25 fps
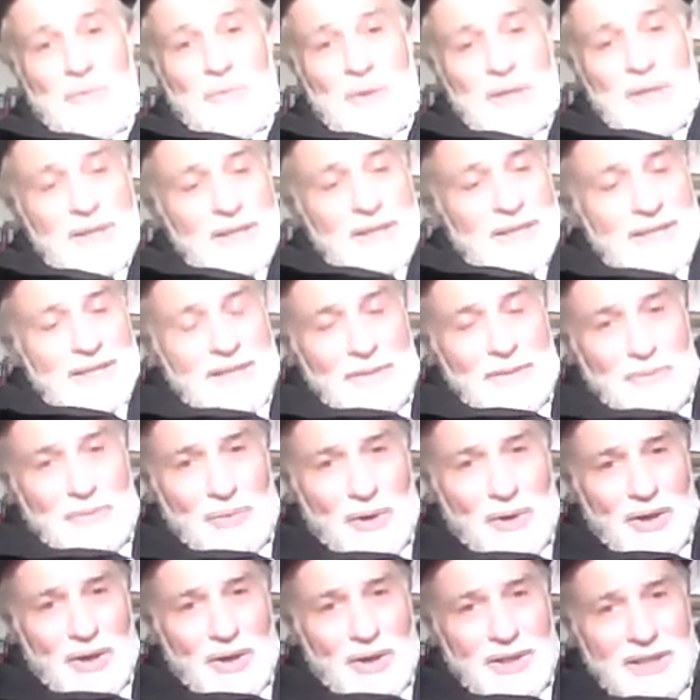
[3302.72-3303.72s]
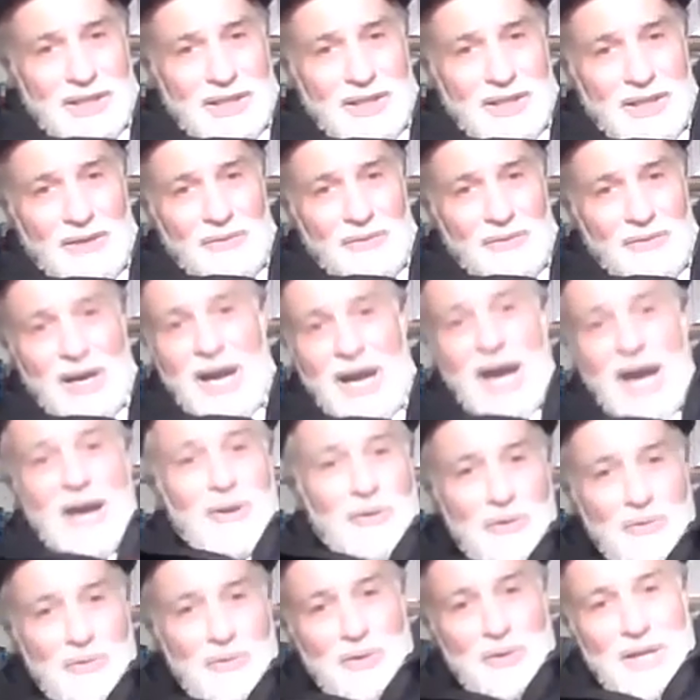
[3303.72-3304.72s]
is the process of
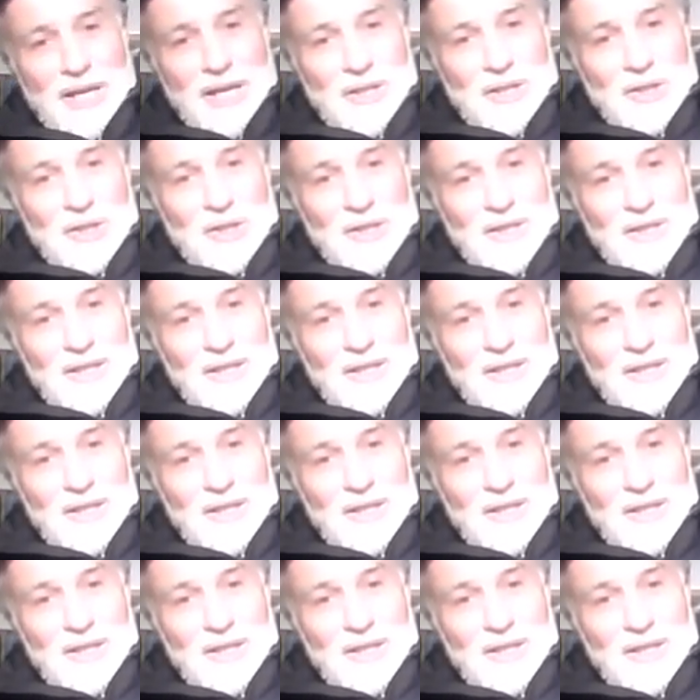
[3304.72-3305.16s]
accumulation.